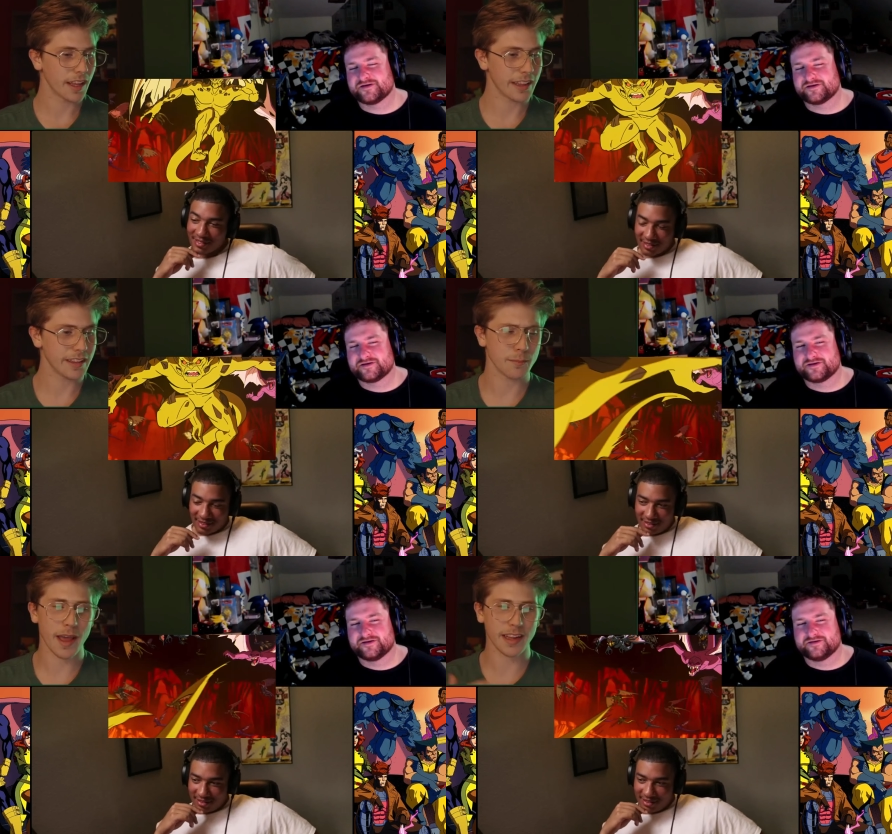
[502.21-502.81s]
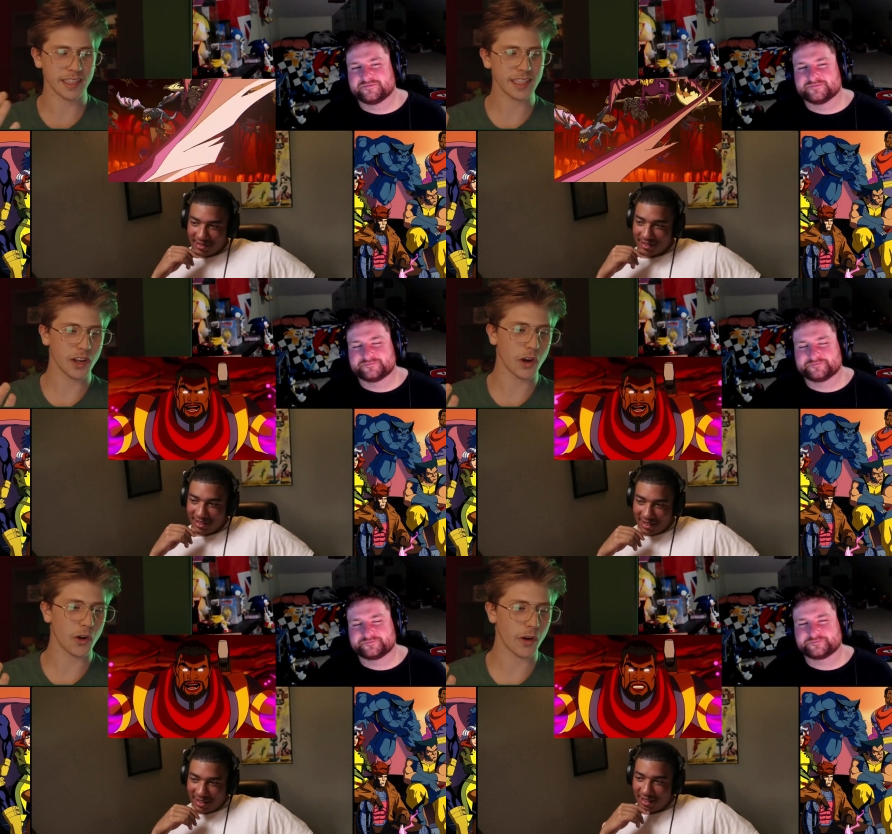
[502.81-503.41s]
Speaker 1: and then
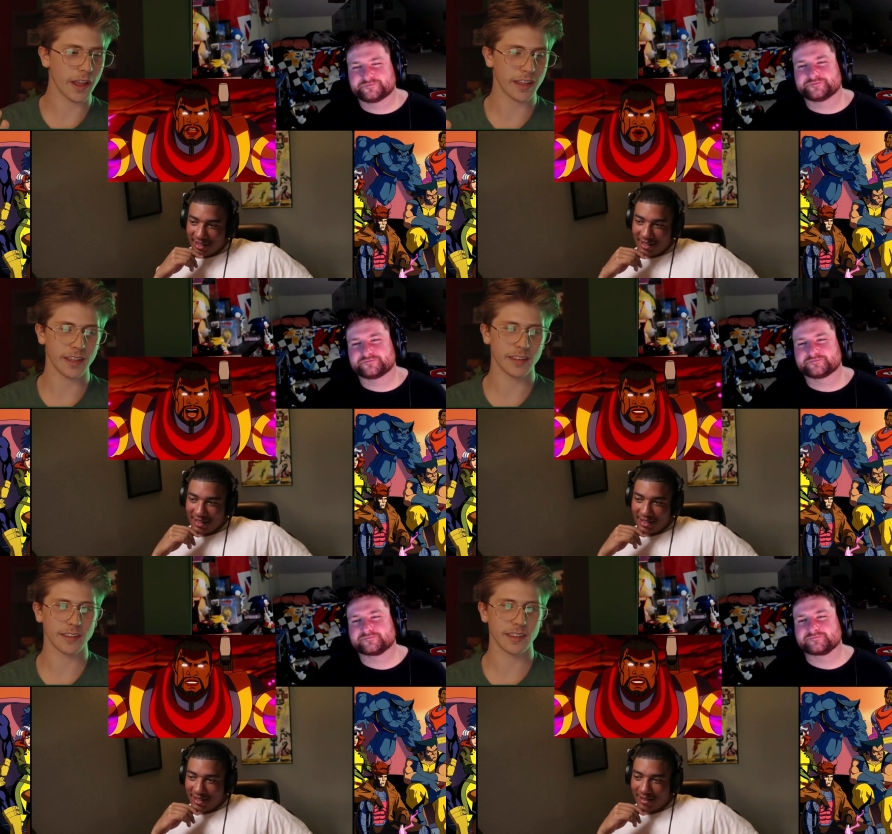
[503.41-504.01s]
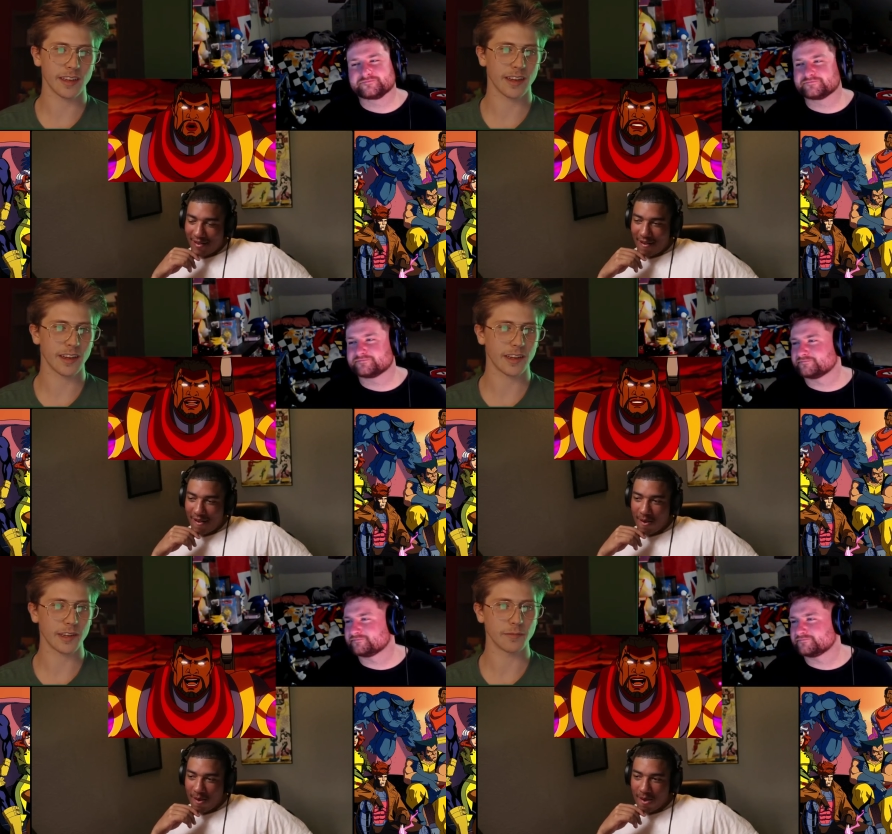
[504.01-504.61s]
Magneto and
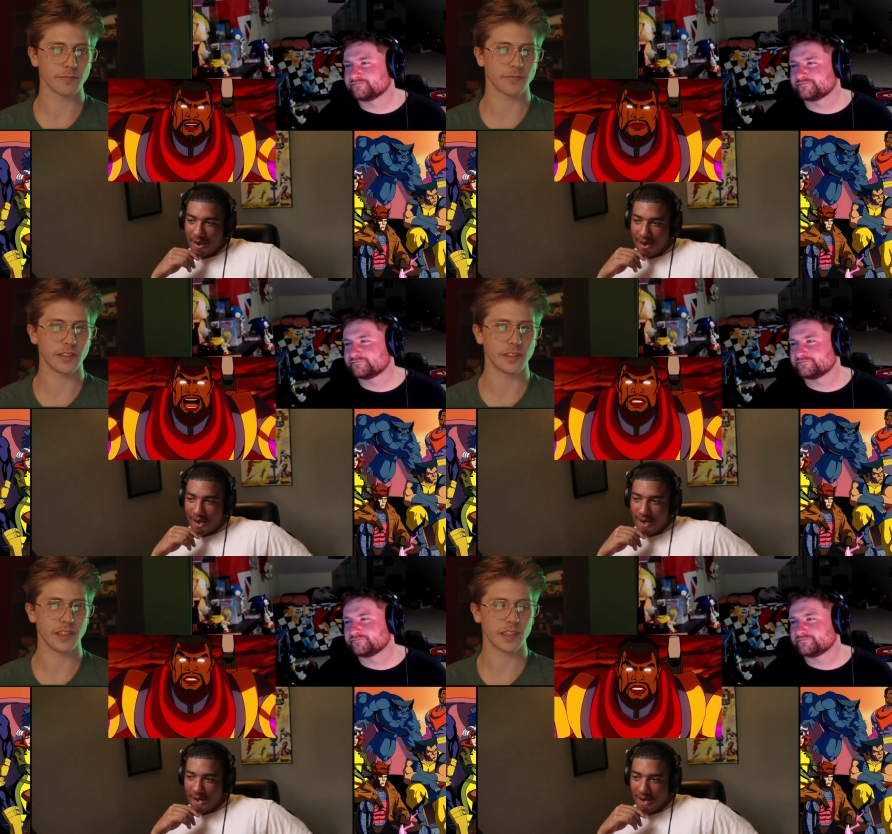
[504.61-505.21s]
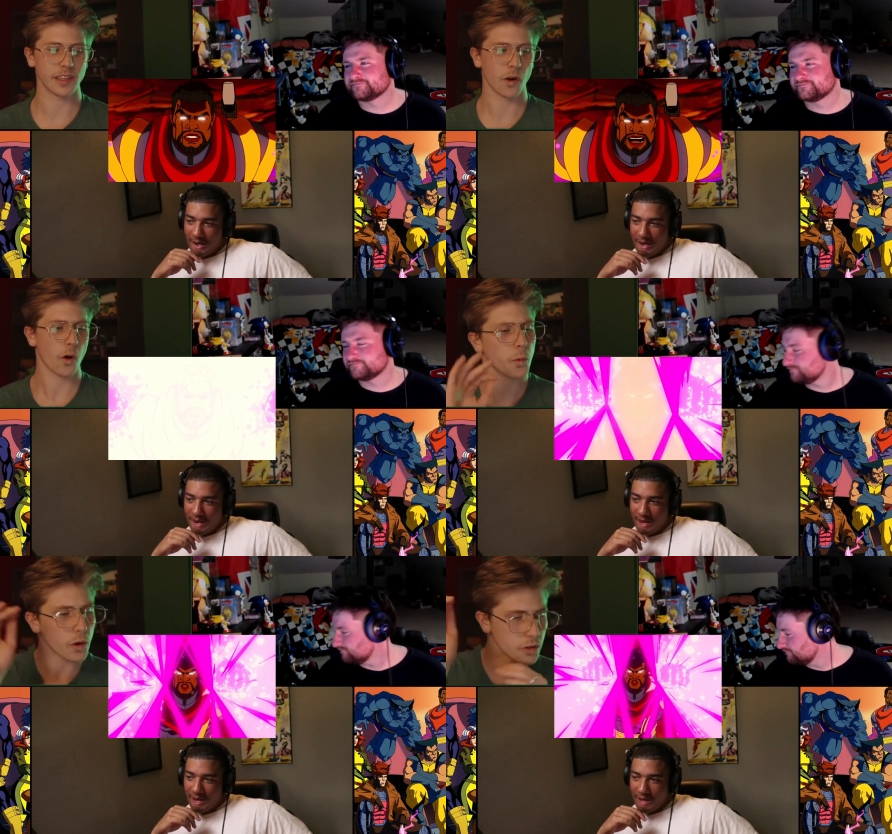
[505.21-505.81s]
um,
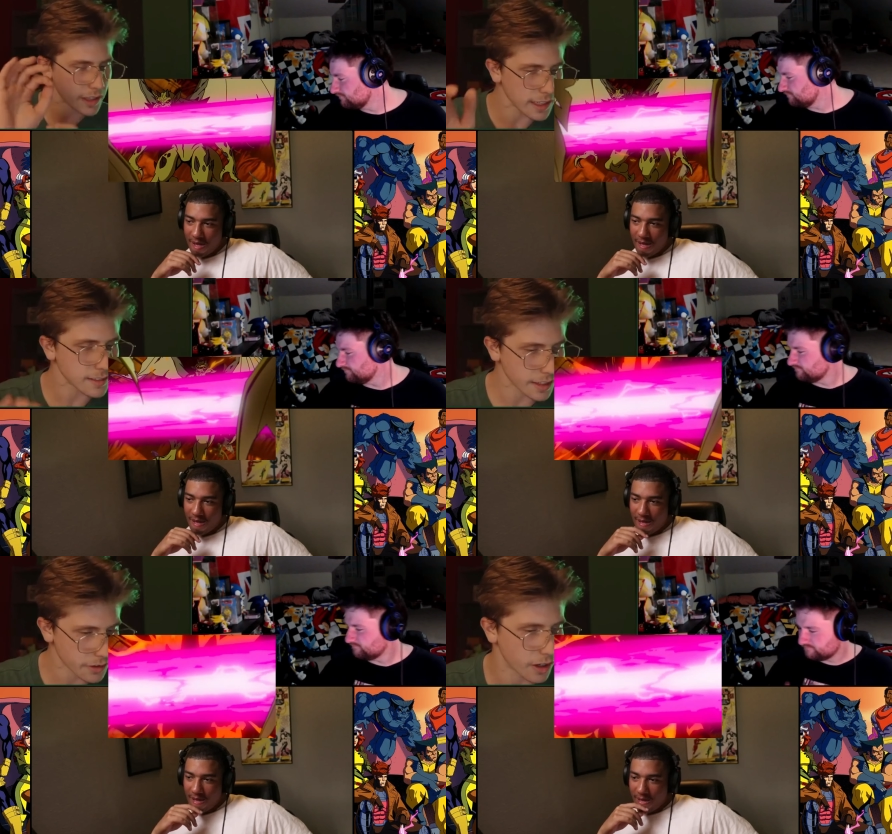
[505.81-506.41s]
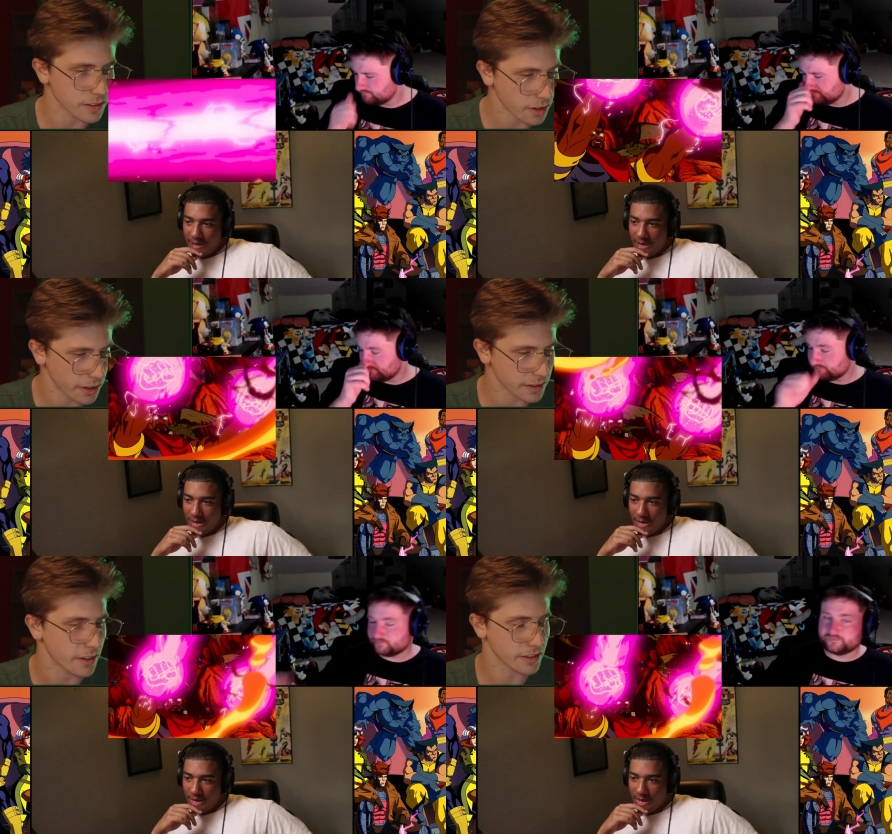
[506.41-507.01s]
or well, that's later on.
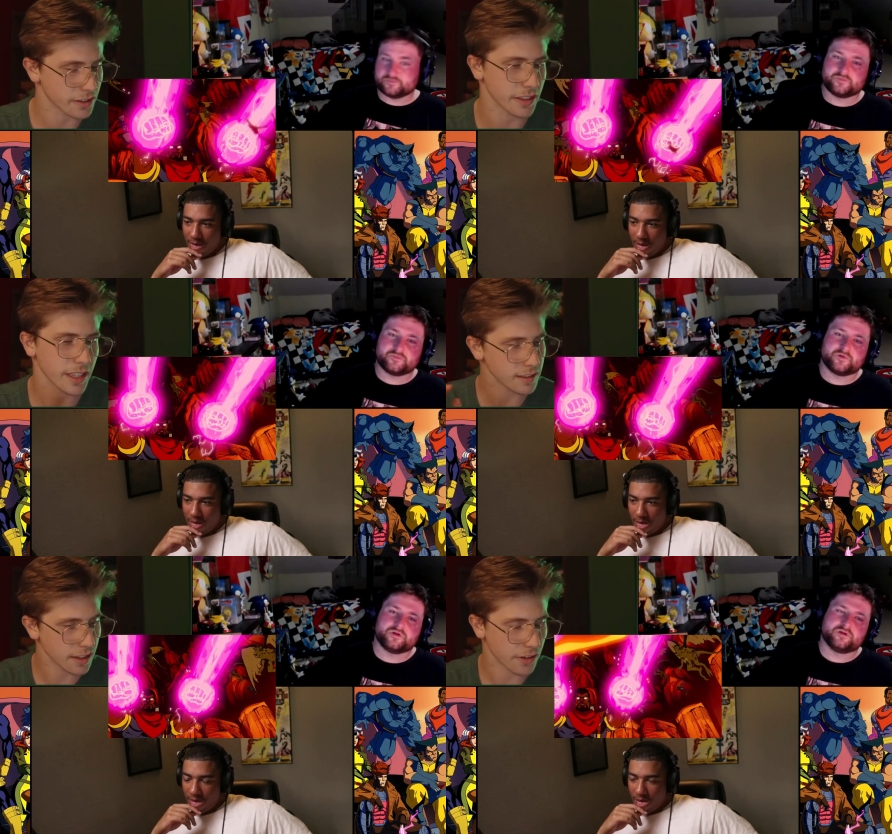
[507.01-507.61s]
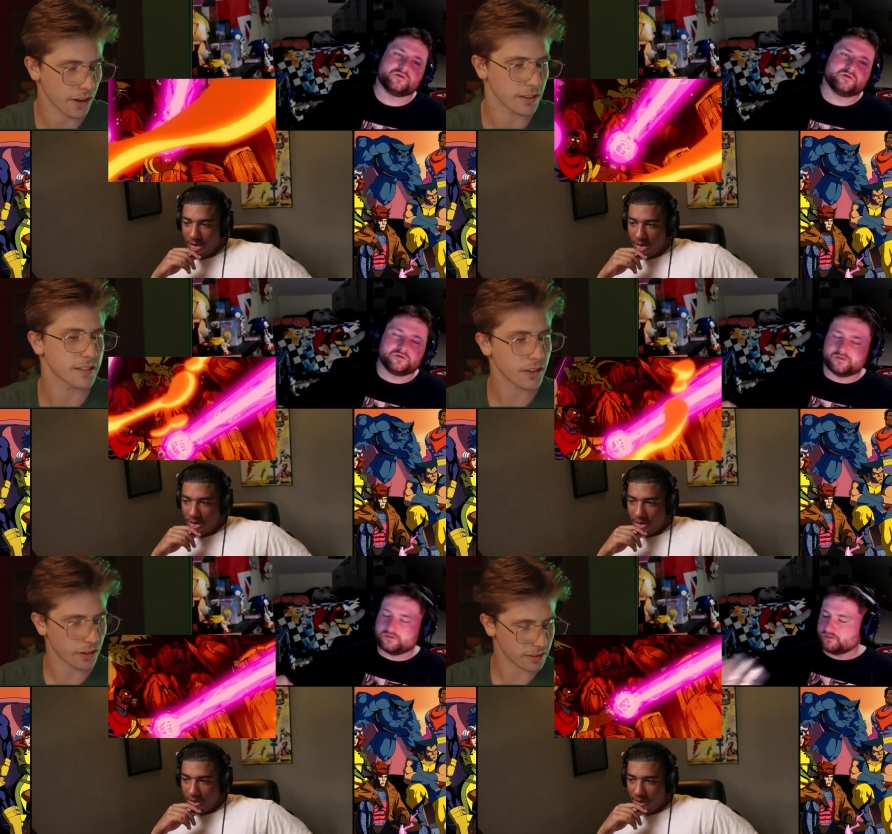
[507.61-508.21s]
Sorry, sorry, sorry. That's later on.
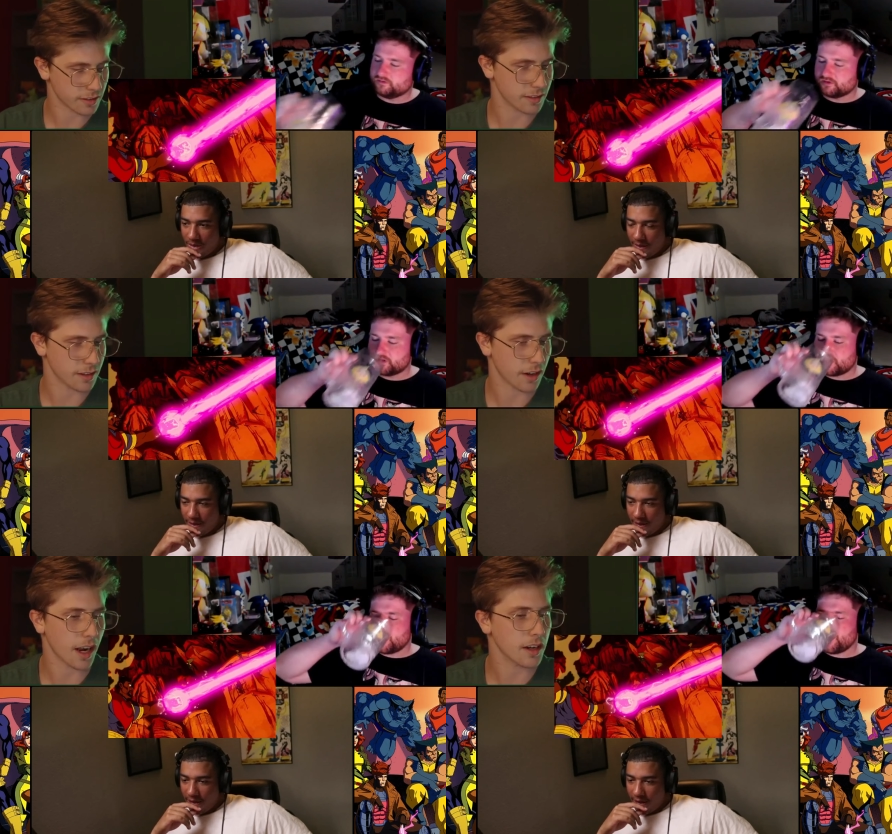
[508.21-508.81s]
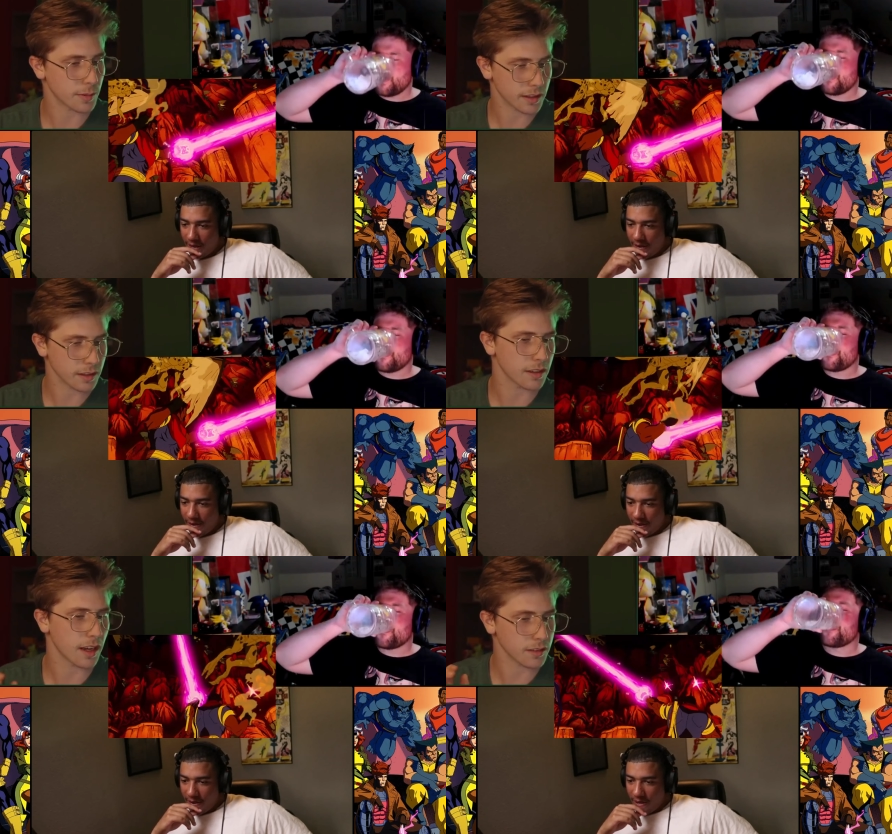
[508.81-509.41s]
Sorry, sorry, sorry. I was about
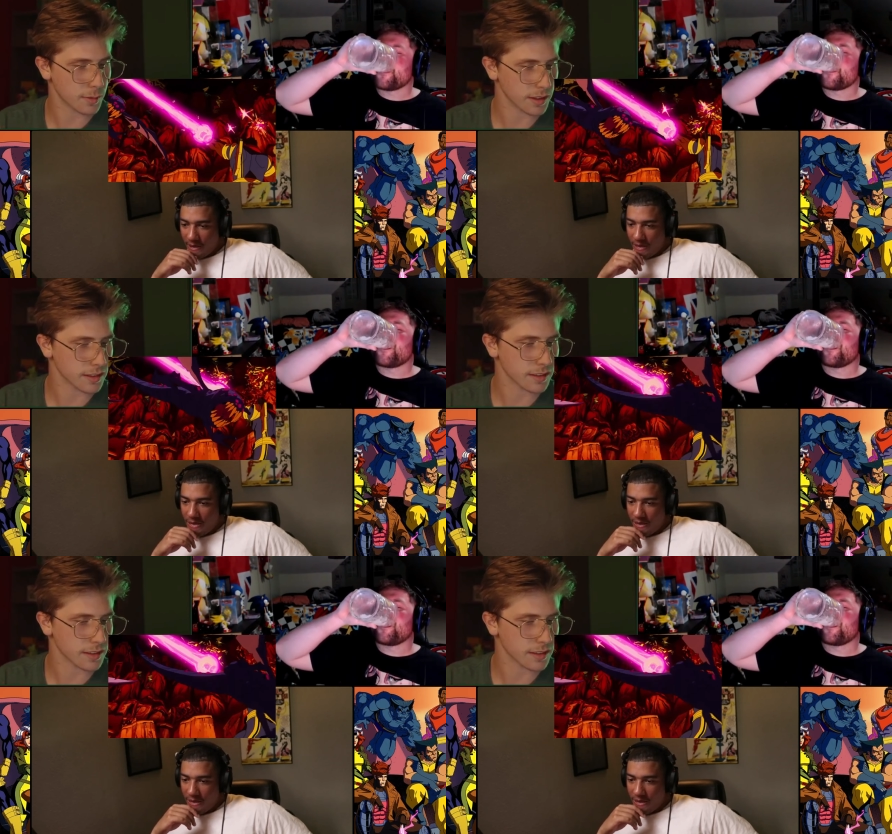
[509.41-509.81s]
to, I was about